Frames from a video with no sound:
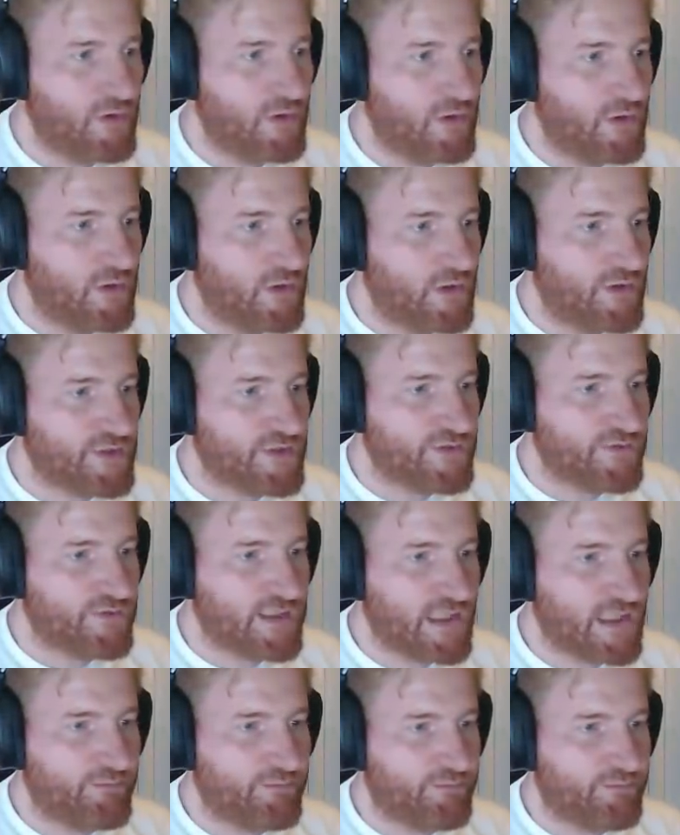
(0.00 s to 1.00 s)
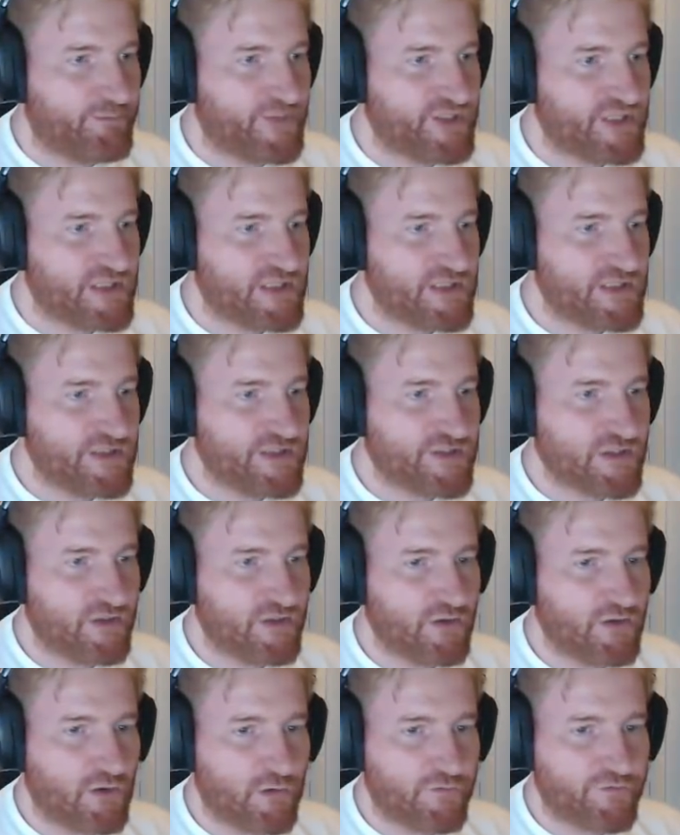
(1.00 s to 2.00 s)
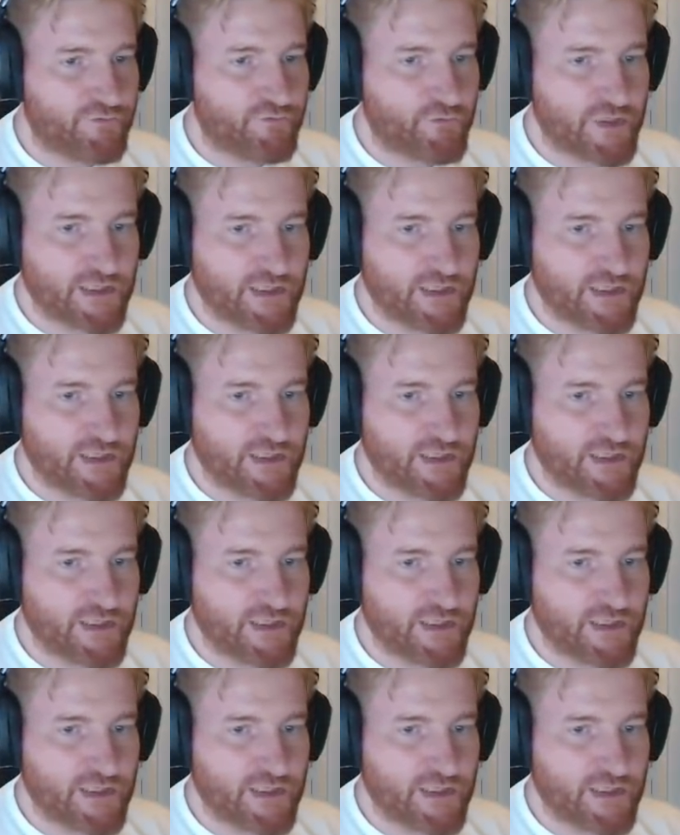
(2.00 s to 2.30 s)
So we got positions on all three.